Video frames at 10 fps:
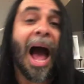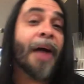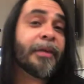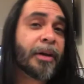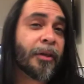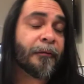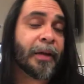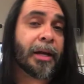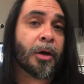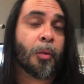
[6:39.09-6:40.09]
I have another
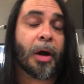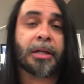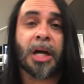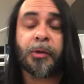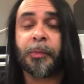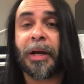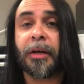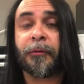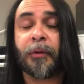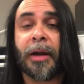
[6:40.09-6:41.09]
video where I talked with my
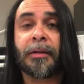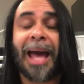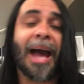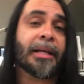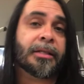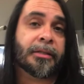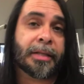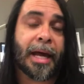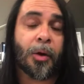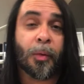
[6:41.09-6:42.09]
good friend Addy
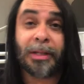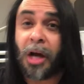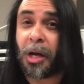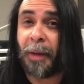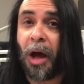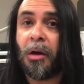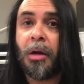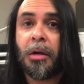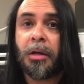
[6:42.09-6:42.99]
Salcedo, and we talk about